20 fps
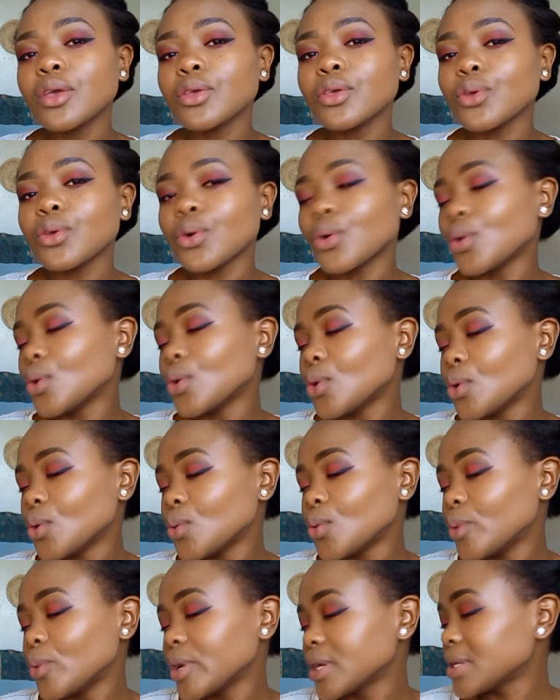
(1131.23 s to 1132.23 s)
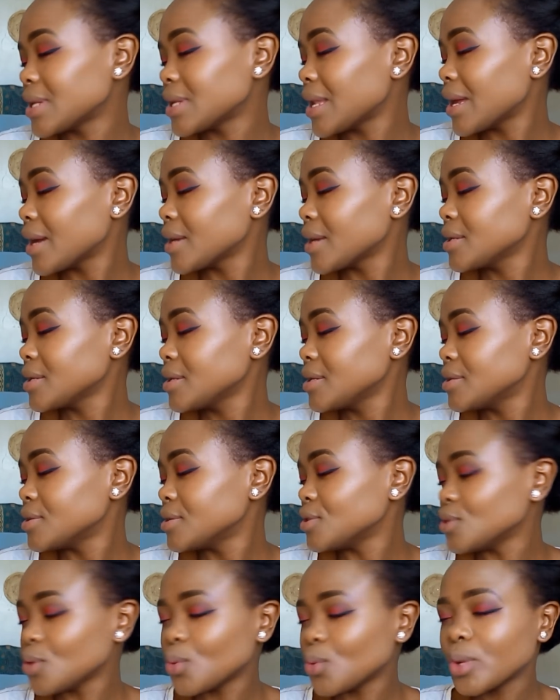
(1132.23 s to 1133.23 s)
your winged line,
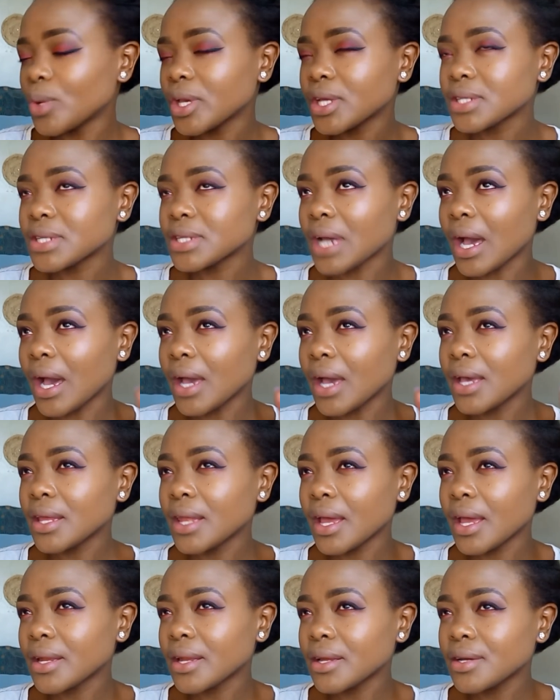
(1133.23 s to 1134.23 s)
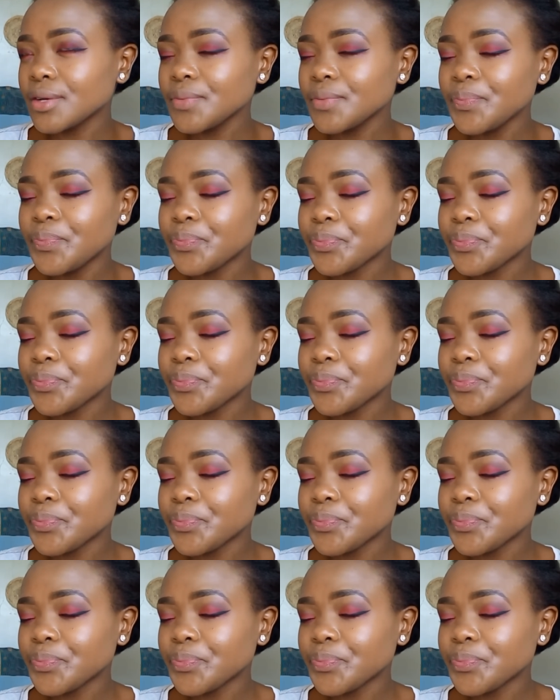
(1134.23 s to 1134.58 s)
your winged eyeliner